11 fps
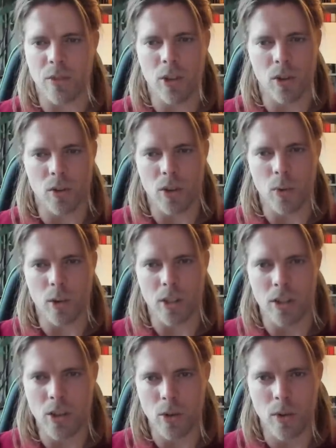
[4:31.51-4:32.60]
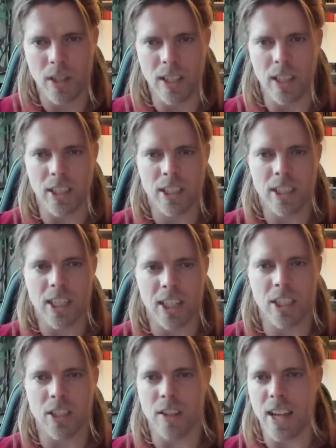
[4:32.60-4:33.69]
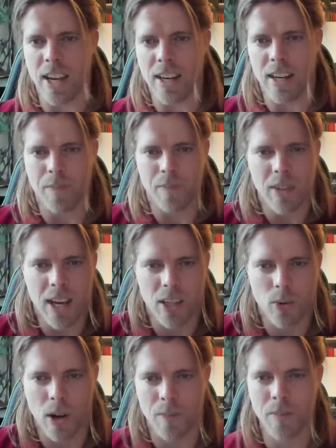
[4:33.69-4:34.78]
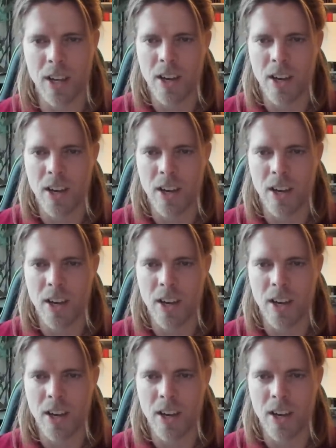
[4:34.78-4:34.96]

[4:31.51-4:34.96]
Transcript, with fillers: if you don't know what to do each session, then um, yeah, you will